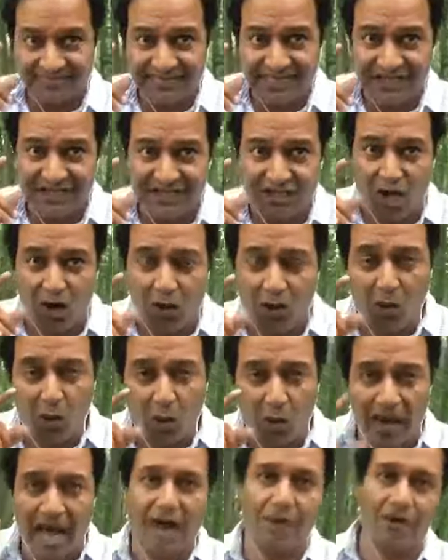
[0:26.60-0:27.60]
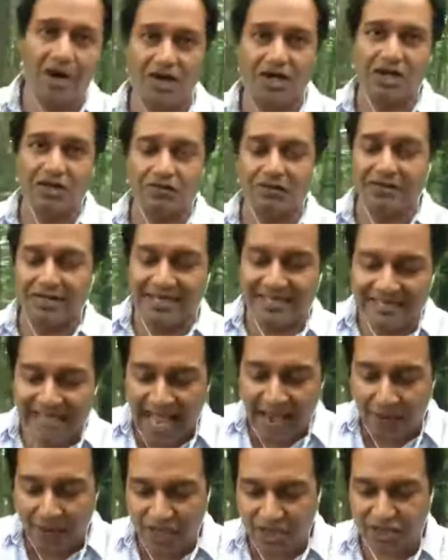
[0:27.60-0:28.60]
So what I want to do is
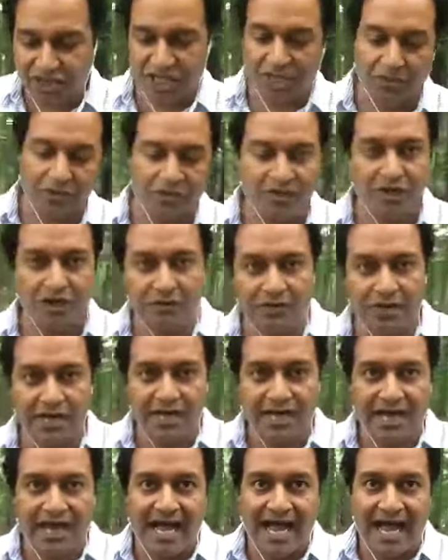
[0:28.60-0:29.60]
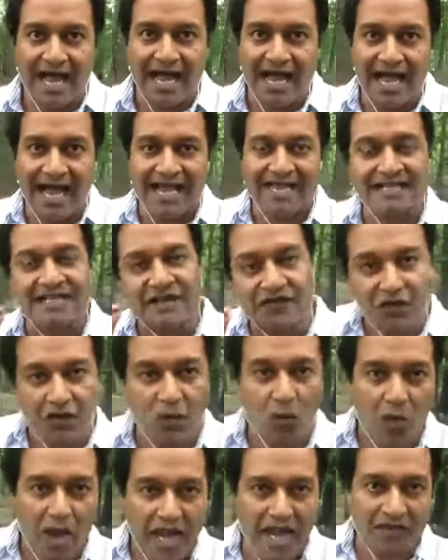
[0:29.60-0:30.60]
I want to share with you uh, a different
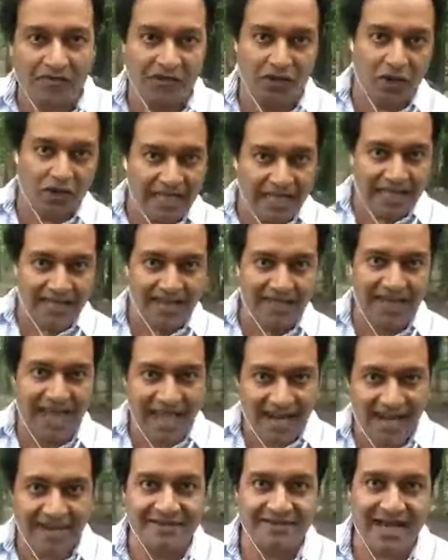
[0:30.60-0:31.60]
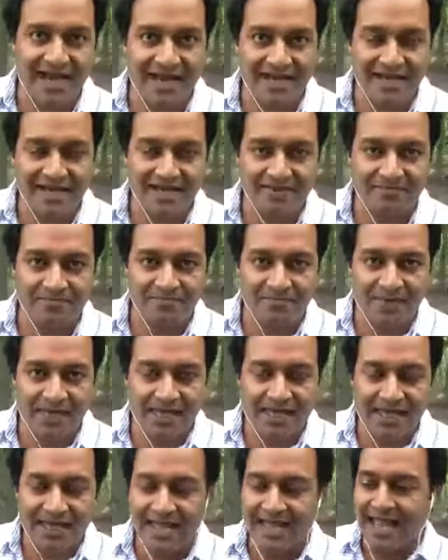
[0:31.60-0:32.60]
way of looking at anxiety
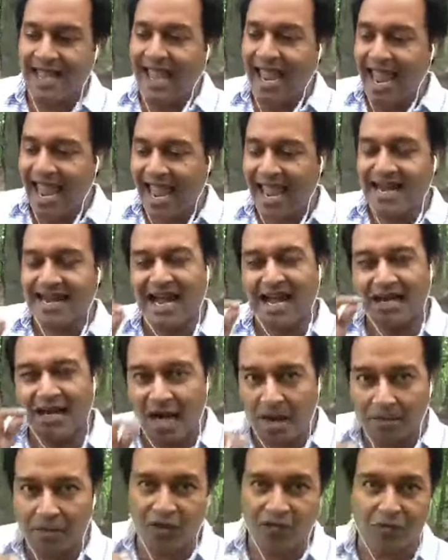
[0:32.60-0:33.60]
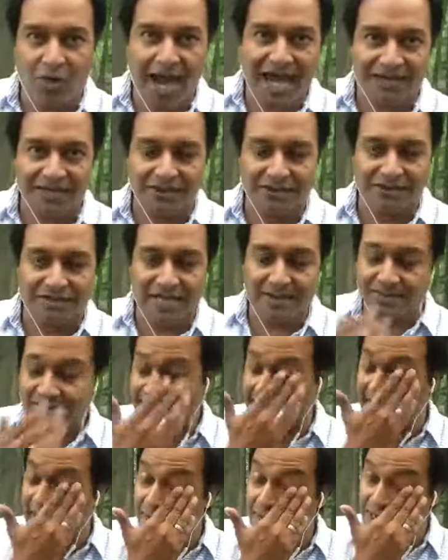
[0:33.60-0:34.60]
and a couple of practical tips
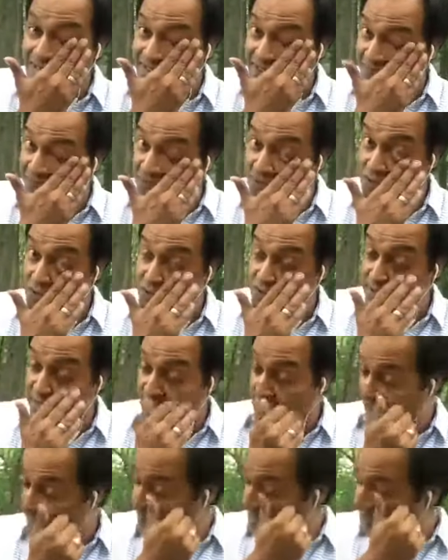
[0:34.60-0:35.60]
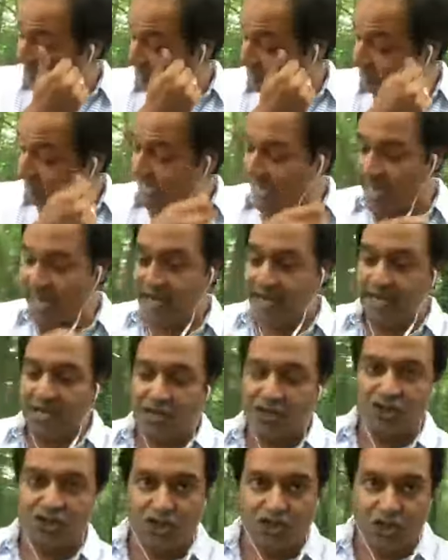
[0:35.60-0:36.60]
that I myself use every single day
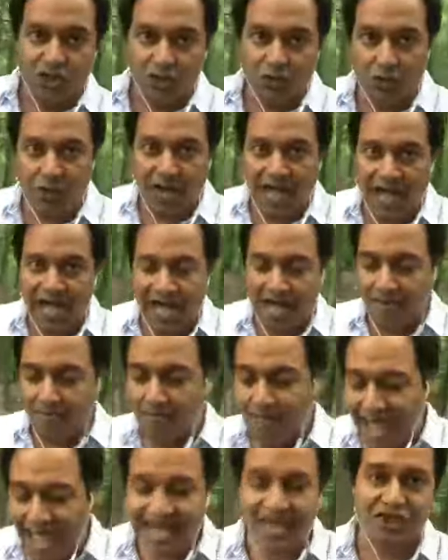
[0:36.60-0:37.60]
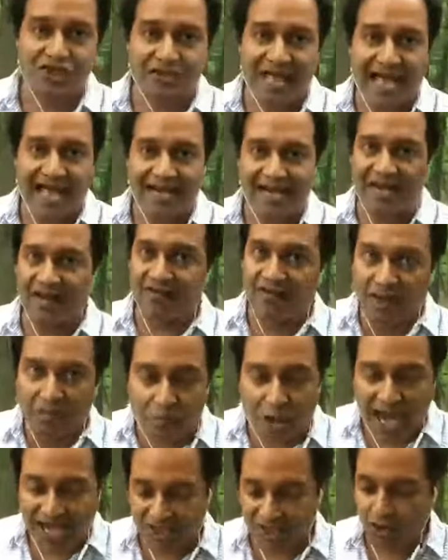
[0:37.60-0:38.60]
to uh, manage that in a very
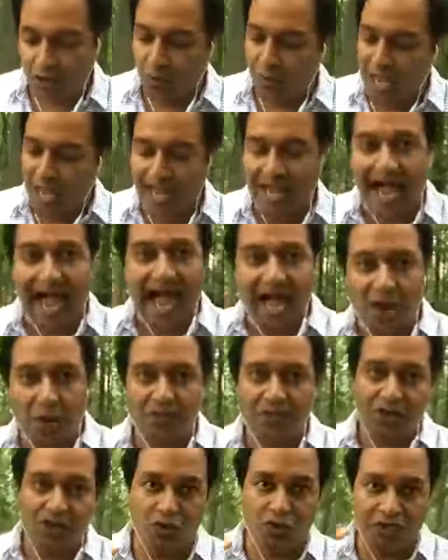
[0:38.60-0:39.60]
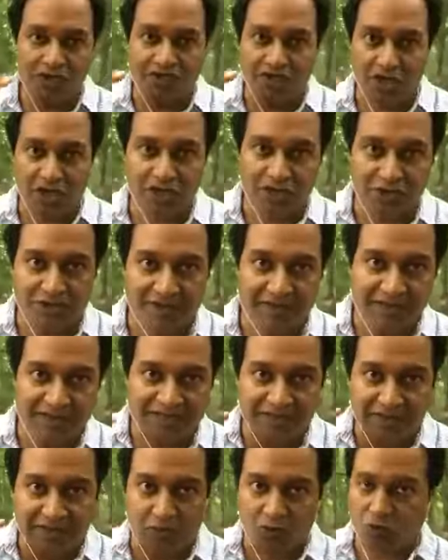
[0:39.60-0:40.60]
practical way. I hope that you can start using
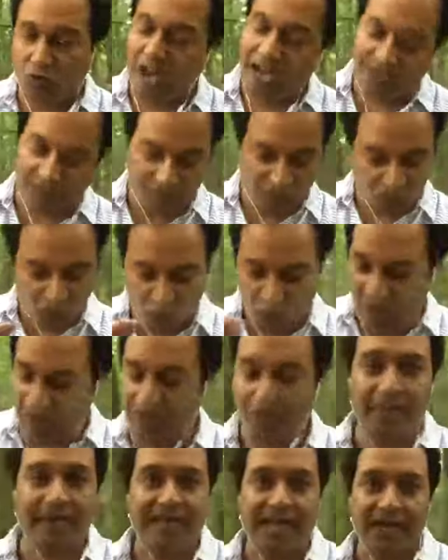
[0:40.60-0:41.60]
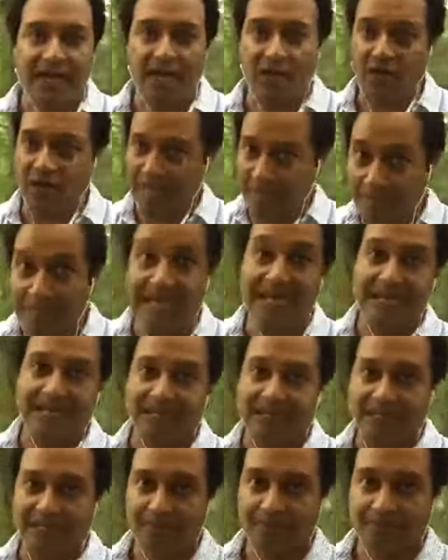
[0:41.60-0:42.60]
this right right from the get-go
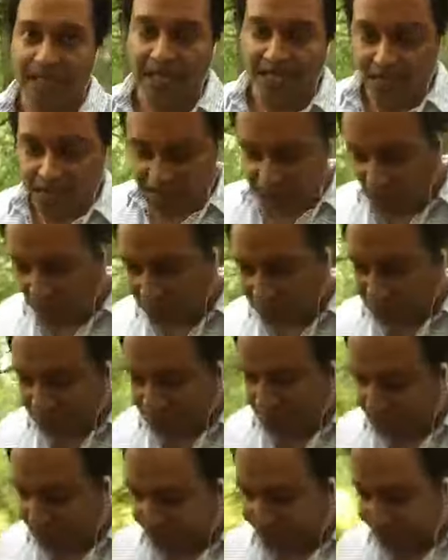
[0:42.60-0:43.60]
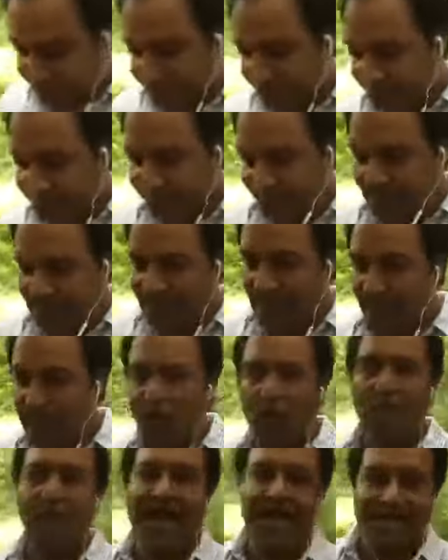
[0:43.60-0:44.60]
immediately. So let me
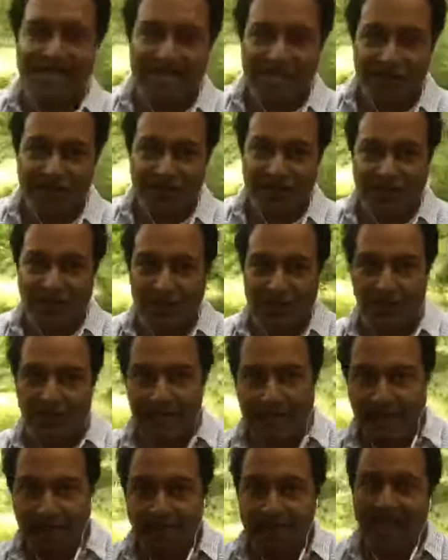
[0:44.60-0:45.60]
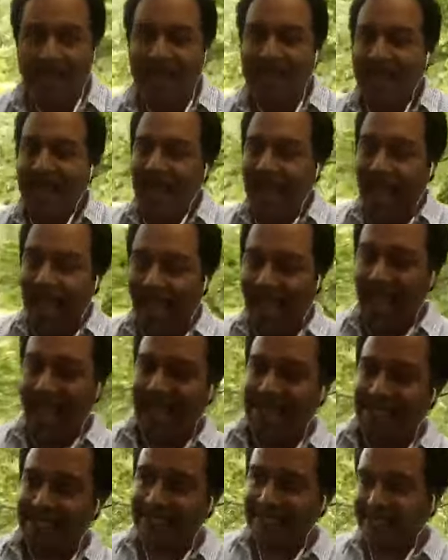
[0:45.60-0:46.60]
go back in history a little bit
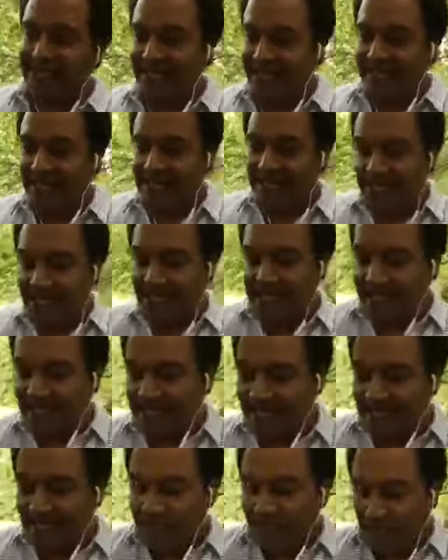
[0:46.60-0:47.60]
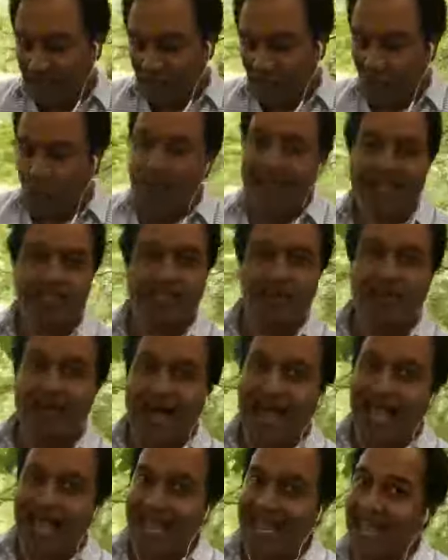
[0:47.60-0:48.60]
and go back to
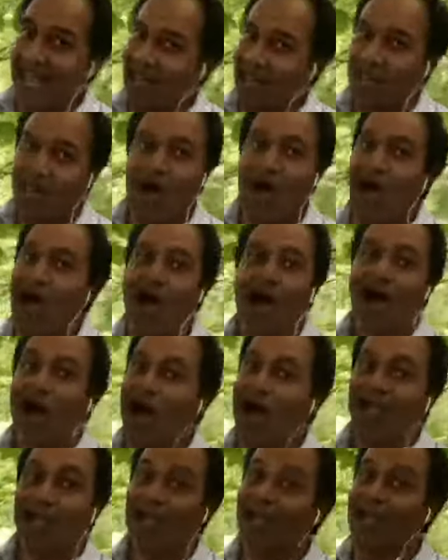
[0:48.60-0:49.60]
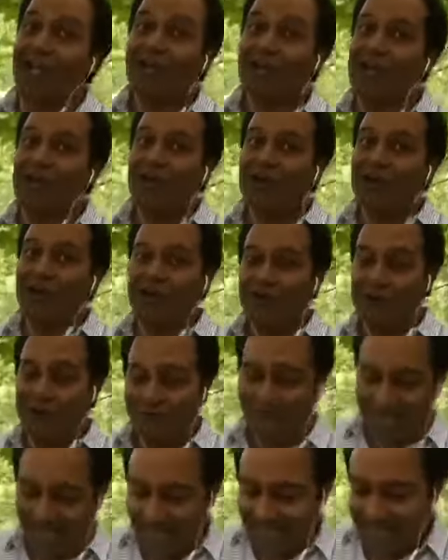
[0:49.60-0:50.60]
my long ago
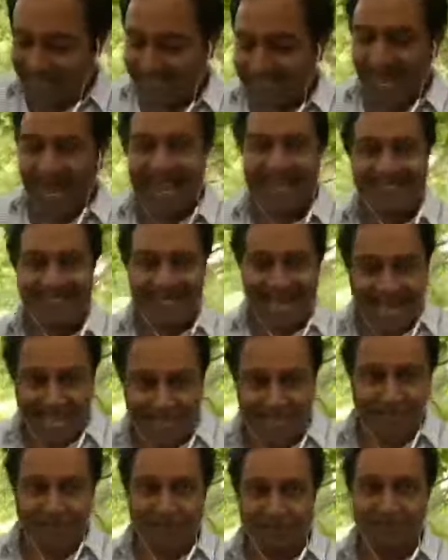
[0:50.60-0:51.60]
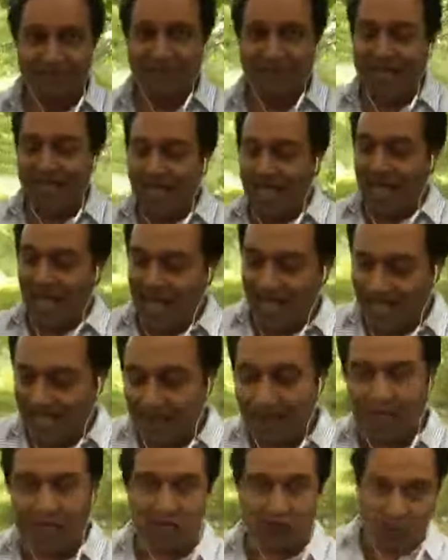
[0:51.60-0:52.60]
days as an actor. Uh, in
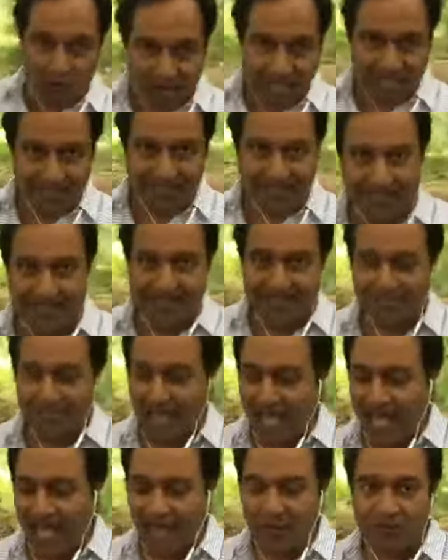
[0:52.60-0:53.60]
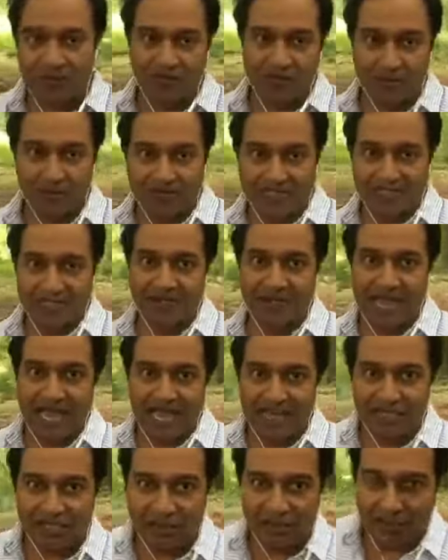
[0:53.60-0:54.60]
my 20s, uh, I was a film and TV
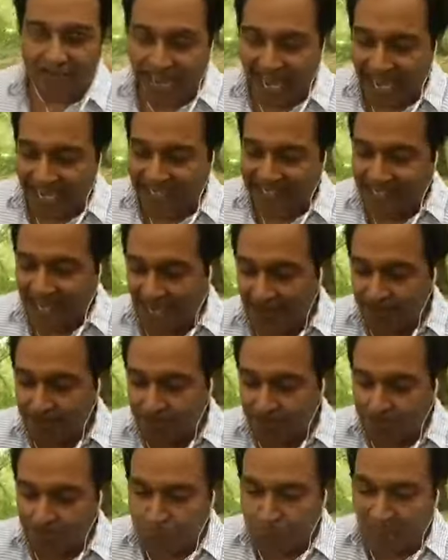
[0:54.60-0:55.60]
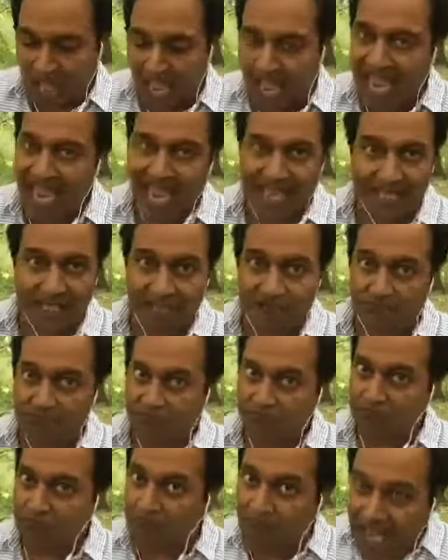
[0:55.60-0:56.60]
actor, and um, I had
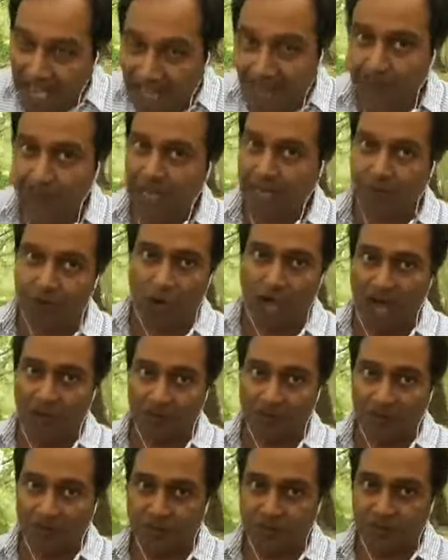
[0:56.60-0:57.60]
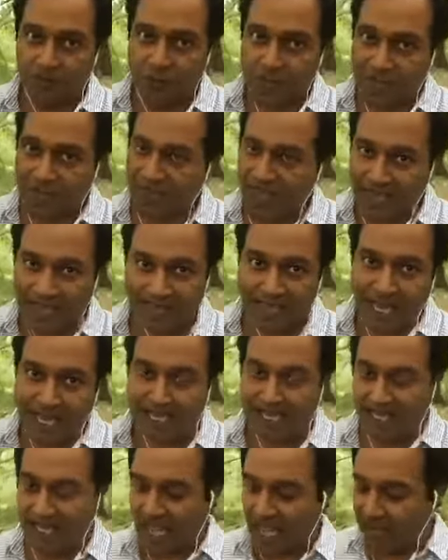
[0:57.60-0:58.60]
big, big problems with
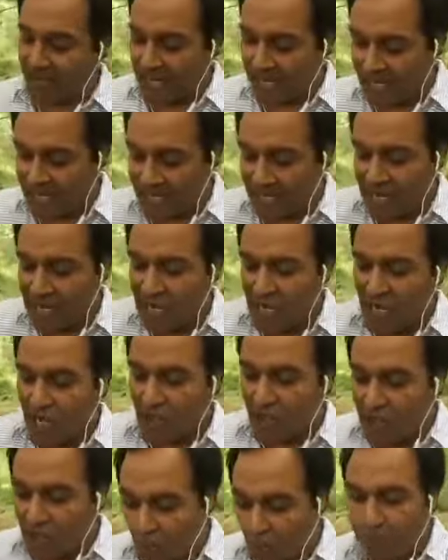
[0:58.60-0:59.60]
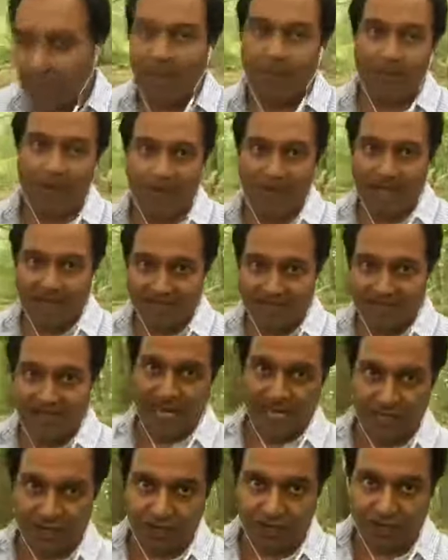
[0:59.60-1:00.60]
anxiety. I mean, going up on that
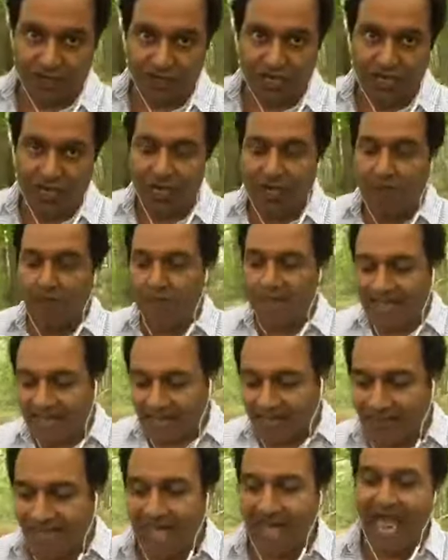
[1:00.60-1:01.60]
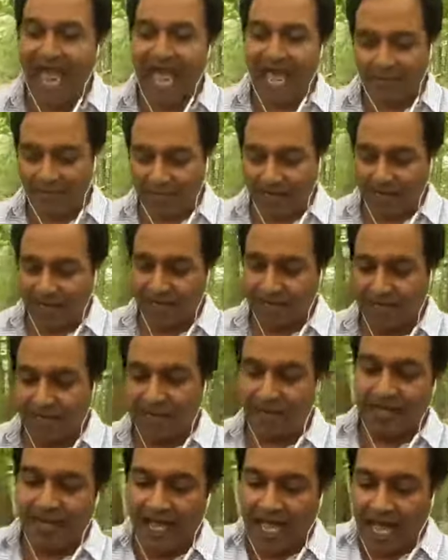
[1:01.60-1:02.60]
stage, making that happen,
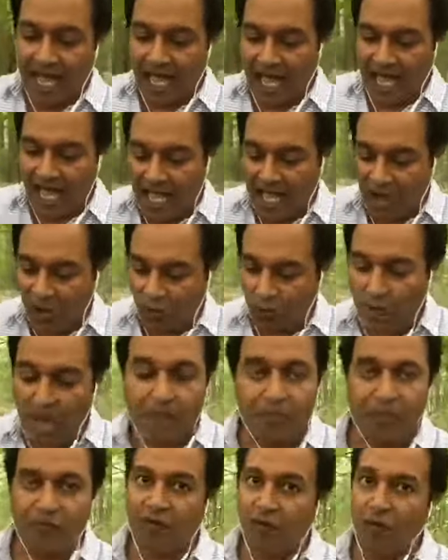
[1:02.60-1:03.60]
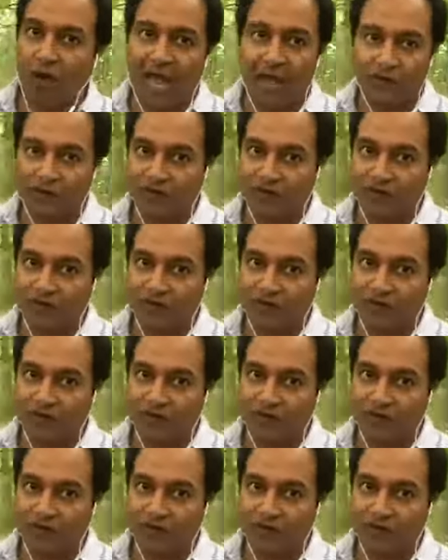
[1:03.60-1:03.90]
uh, right before I was